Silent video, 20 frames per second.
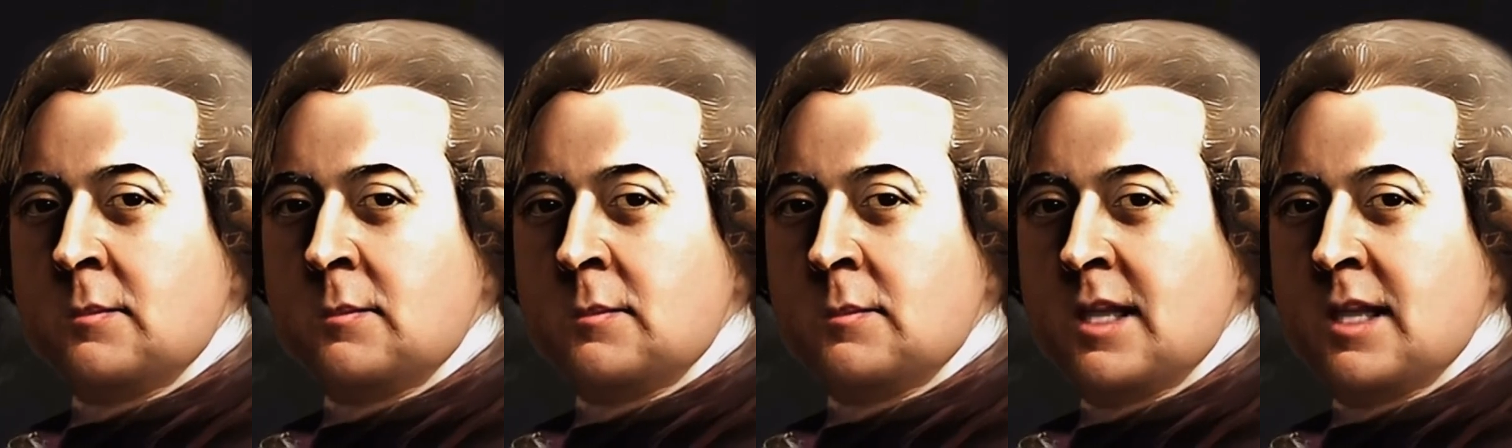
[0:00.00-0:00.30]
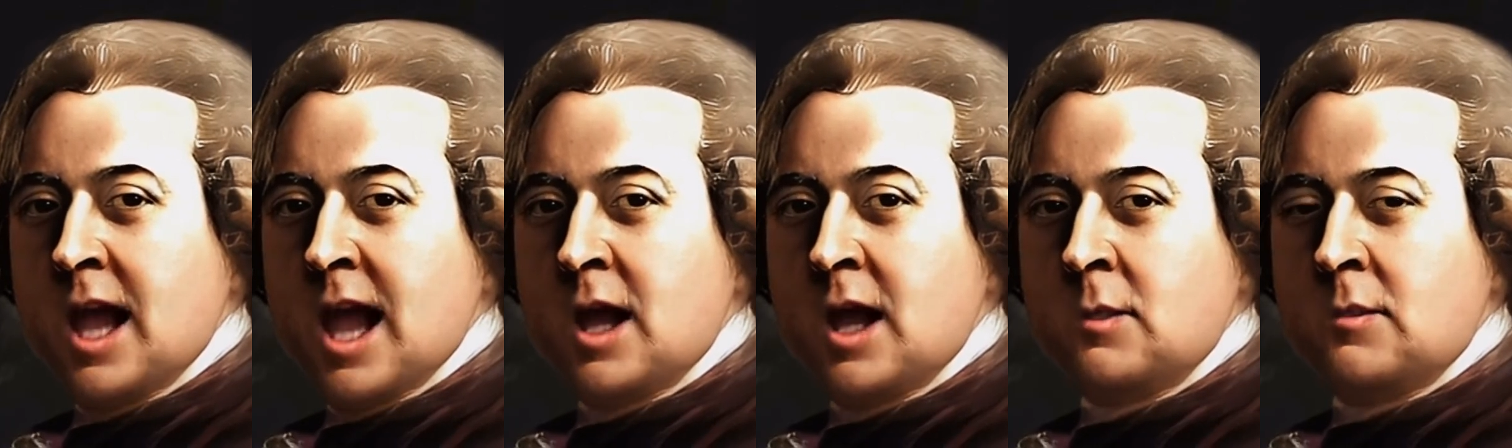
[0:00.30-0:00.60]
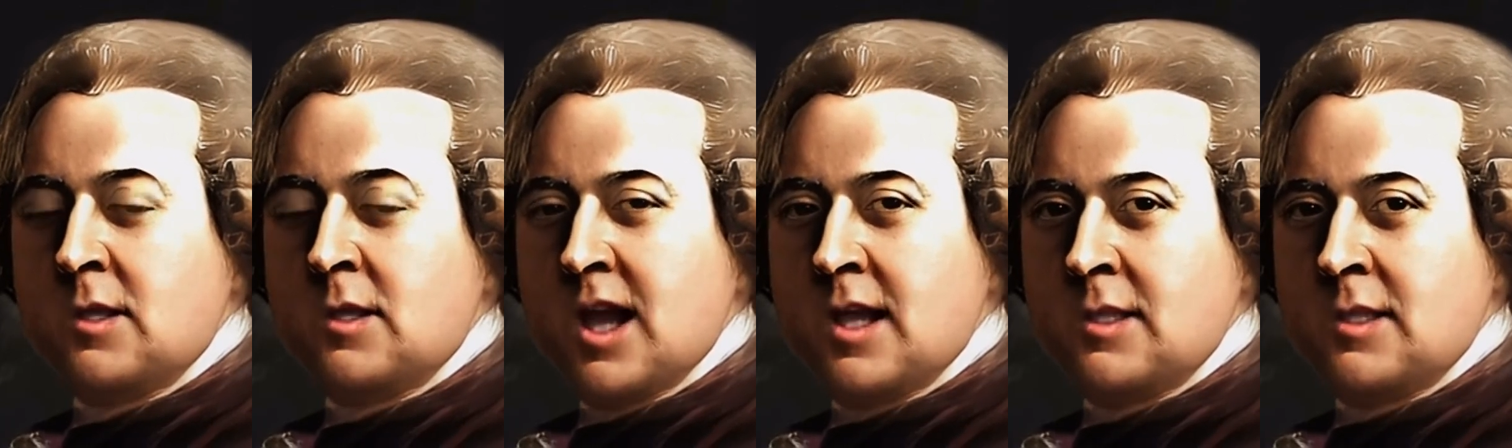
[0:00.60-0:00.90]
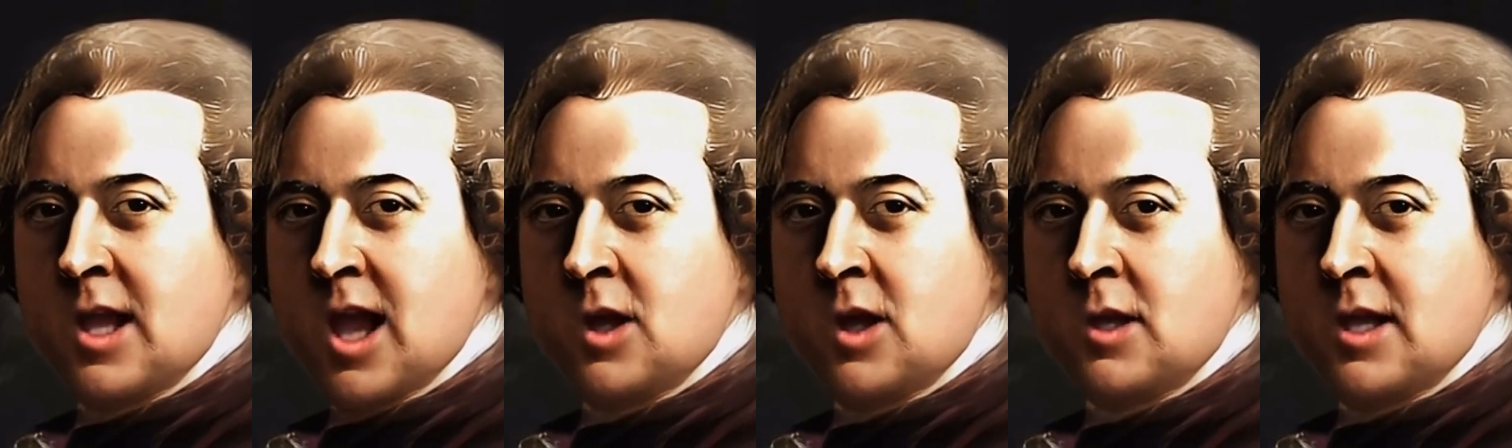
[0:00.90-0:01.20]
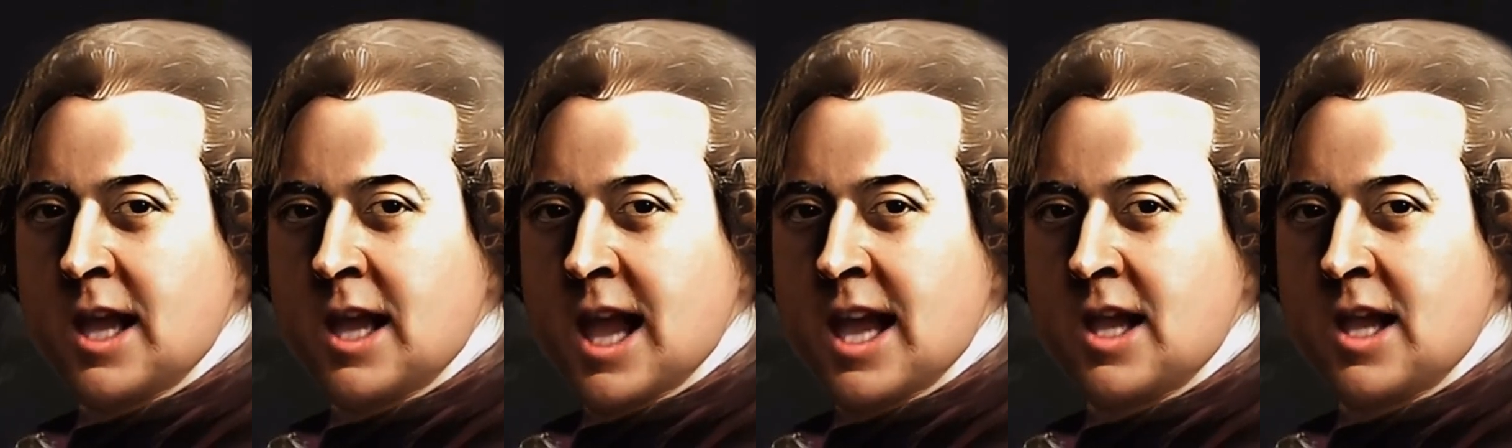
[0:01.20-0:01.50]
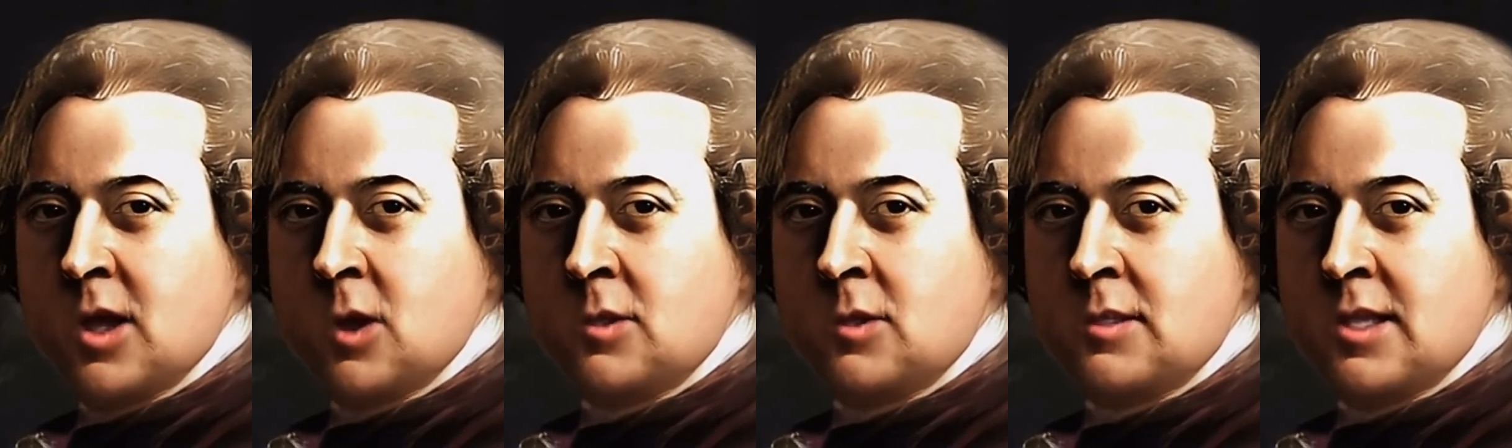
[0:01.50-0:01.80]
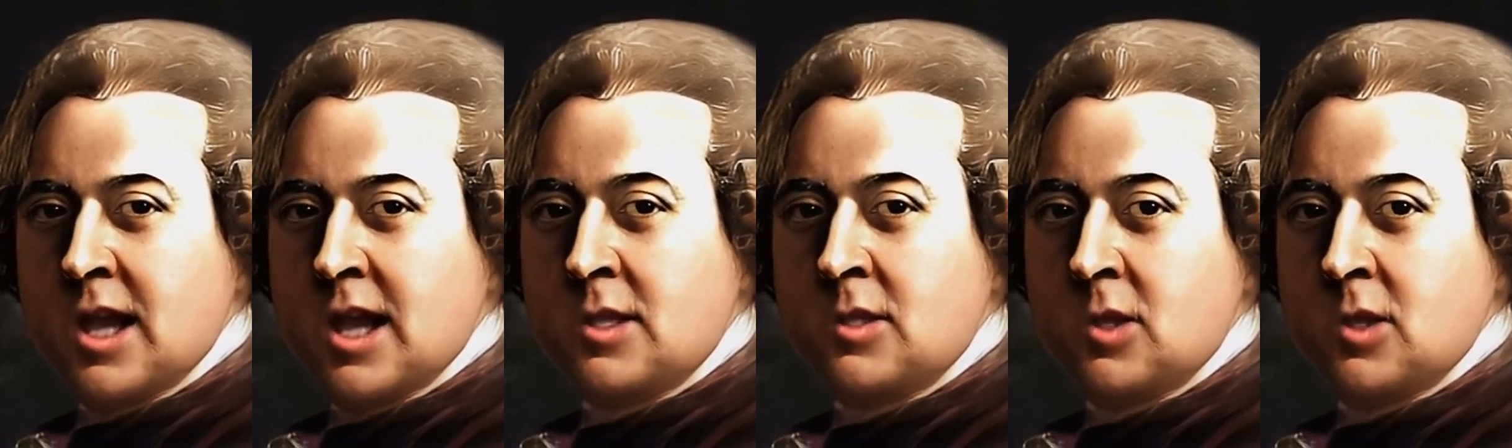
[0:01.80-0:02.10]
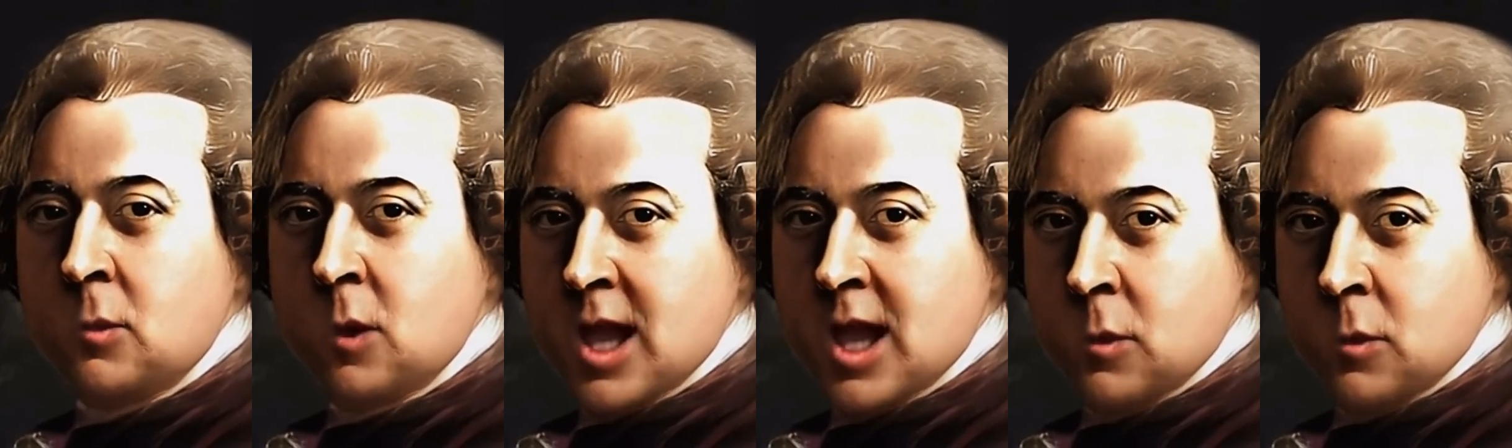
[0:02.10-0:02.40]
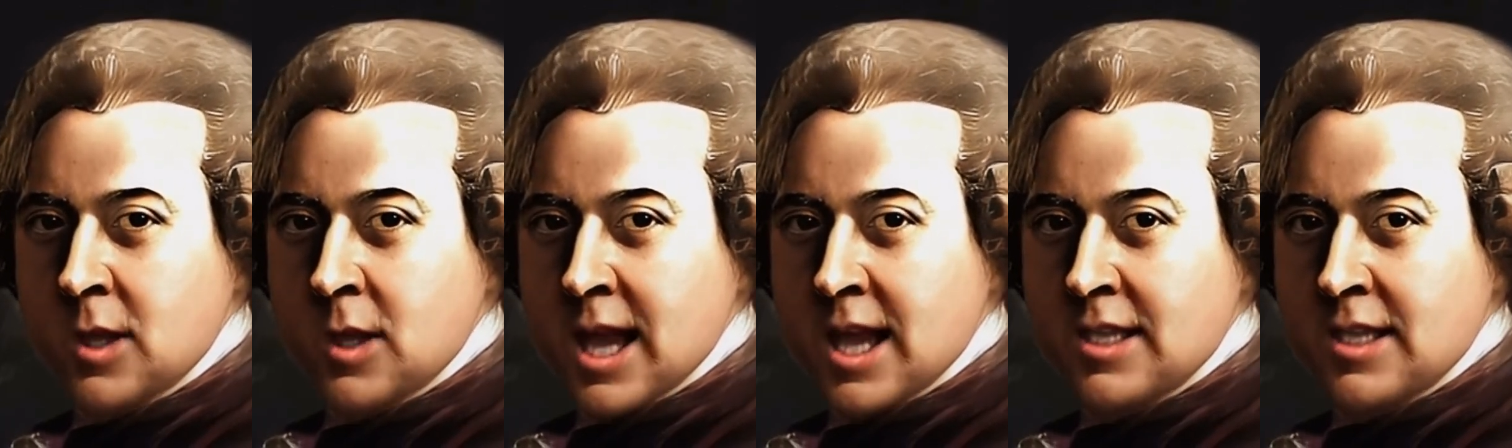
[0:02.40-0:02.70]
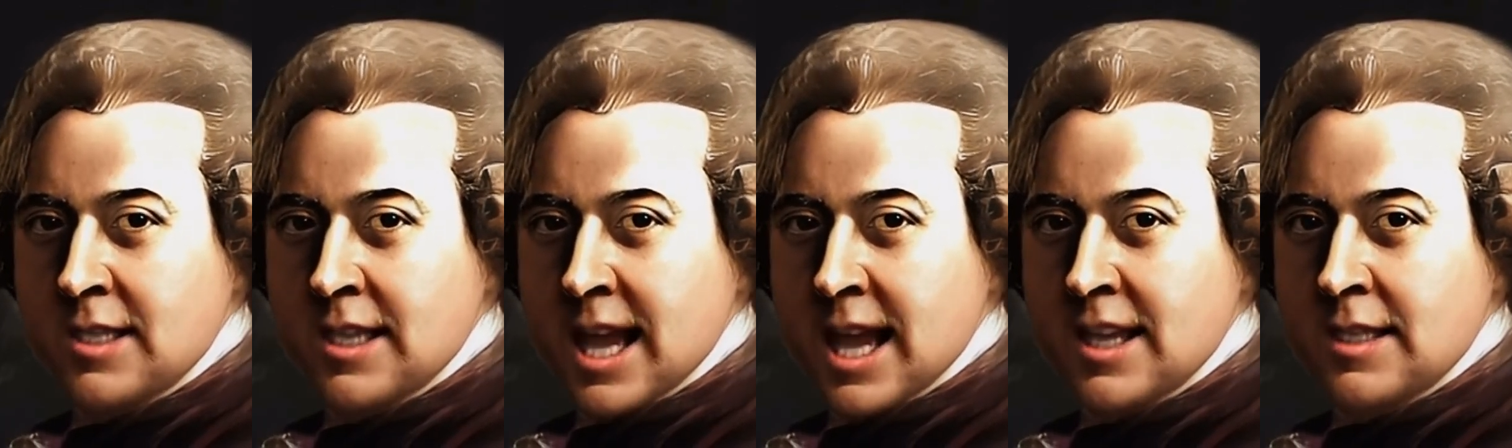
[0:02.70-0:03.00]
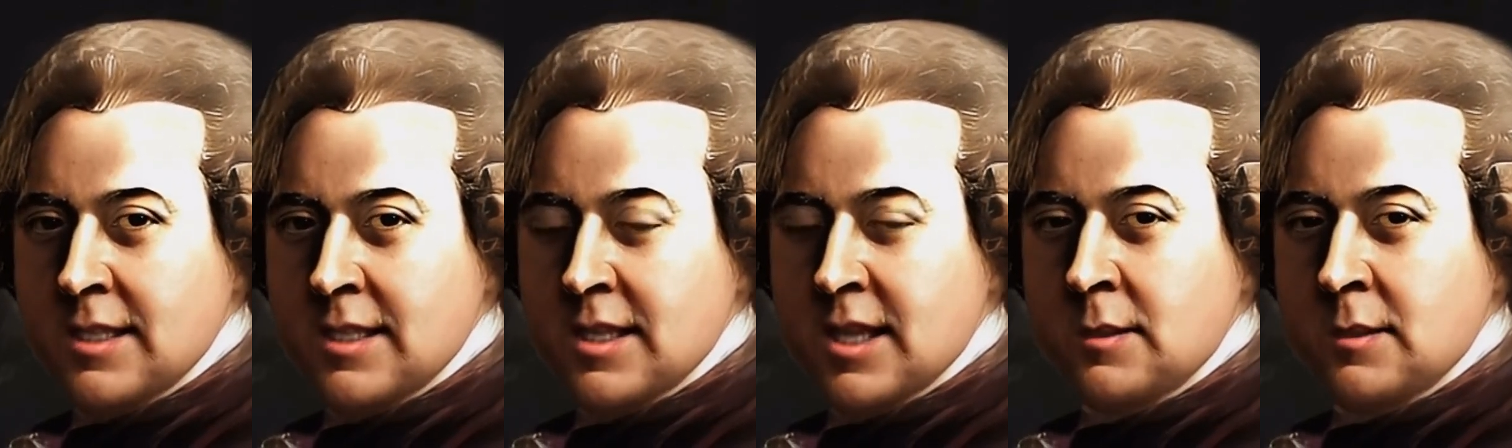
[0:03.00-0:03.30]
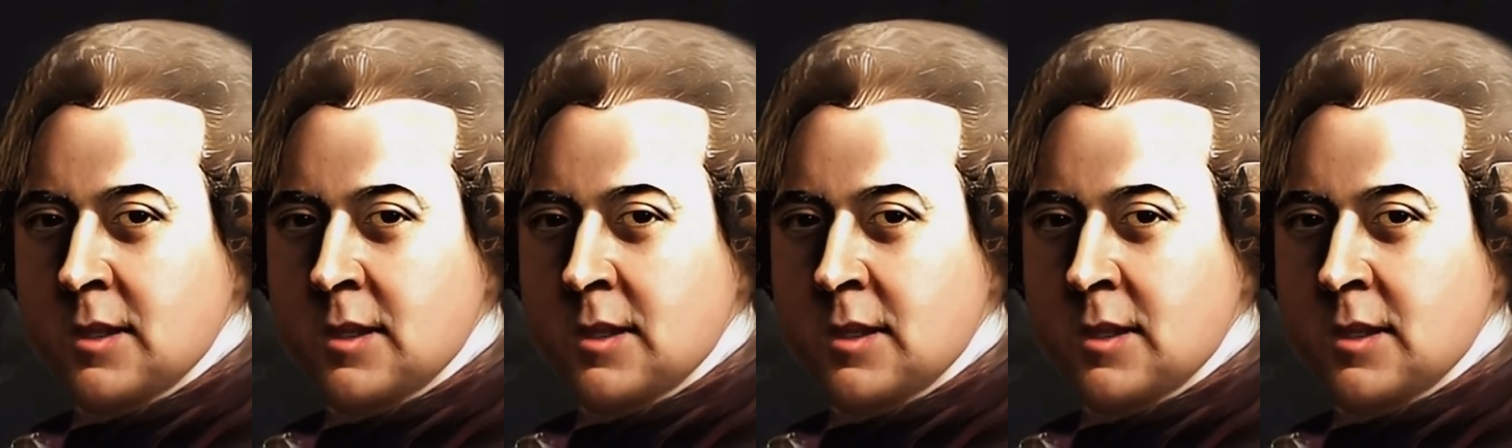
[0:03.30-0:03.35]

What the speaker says: How far the hurricane or the earthquake will extend,